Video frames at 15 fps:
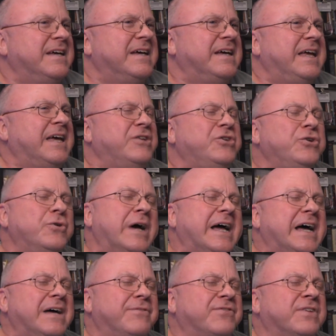And you
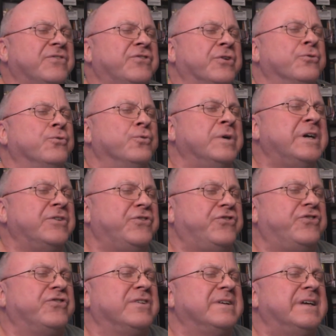have such a
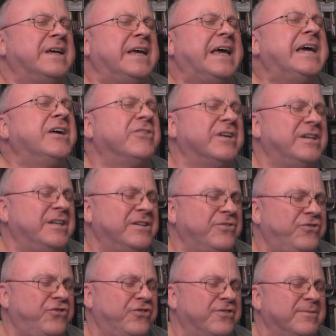rich
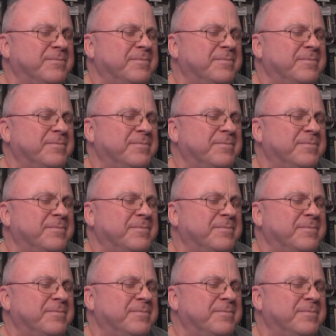heritage